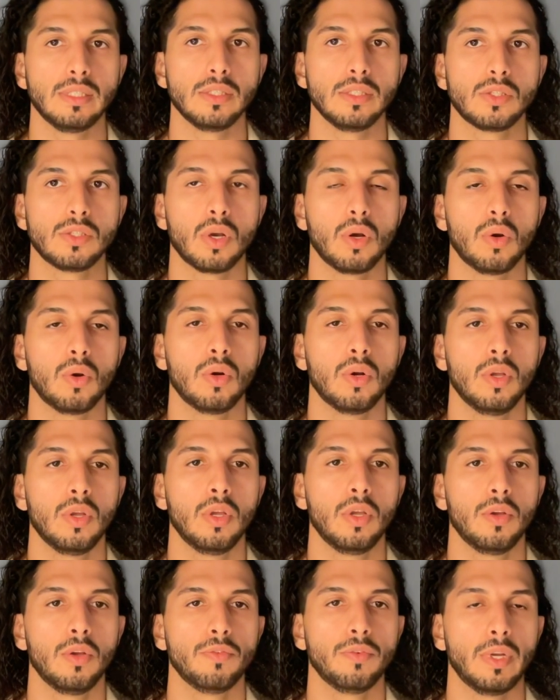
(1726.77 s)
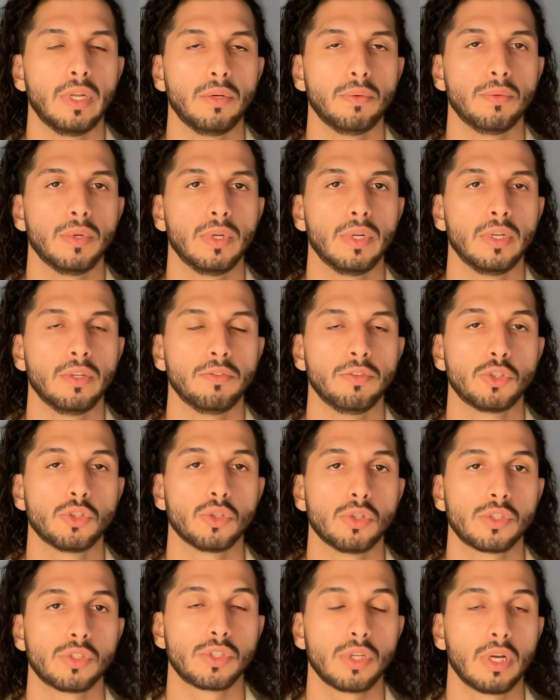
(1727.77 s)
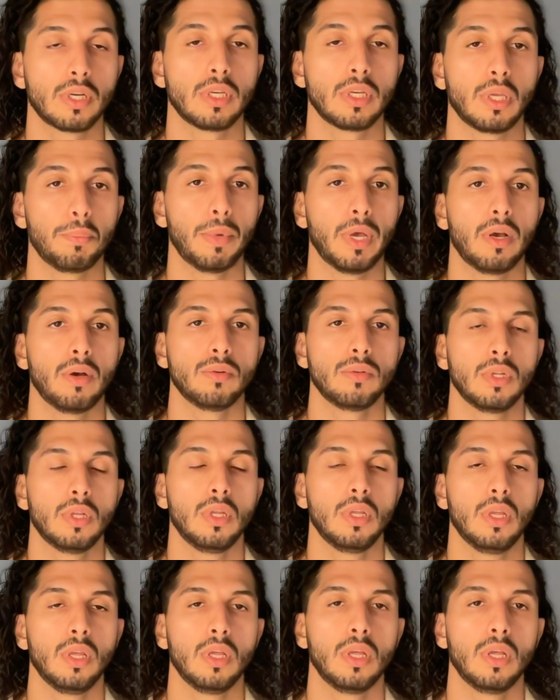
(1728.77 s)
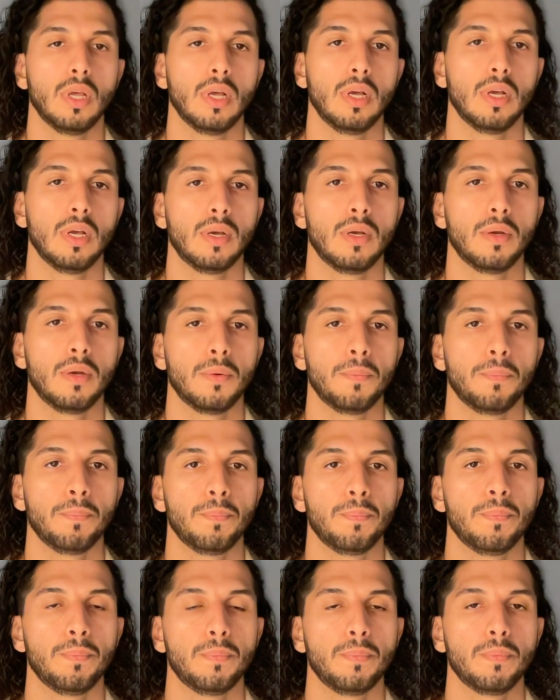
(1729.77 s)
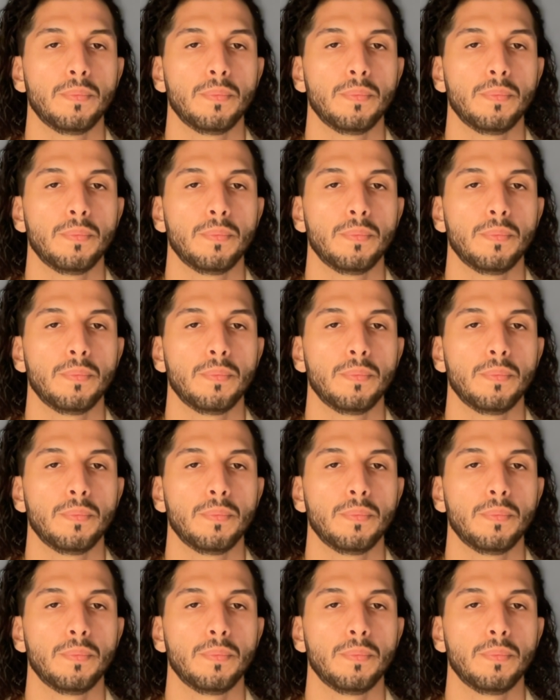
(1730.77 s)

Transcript: So when individuals talking about um,